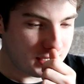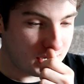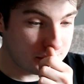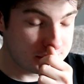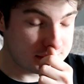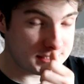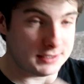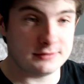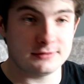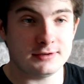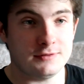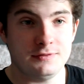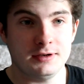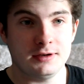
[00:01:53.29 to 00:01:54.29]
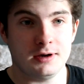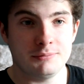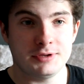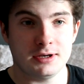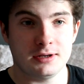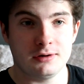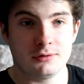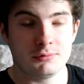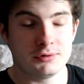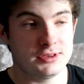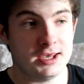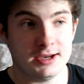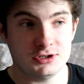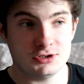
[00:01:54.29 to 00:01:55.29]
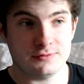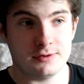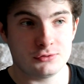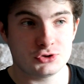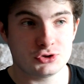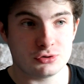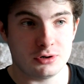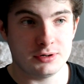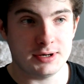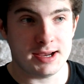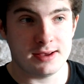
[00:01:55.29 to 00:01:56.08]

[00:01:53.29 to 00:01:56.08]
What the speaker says: I would say it's definitely up there, along with the Age of Ultron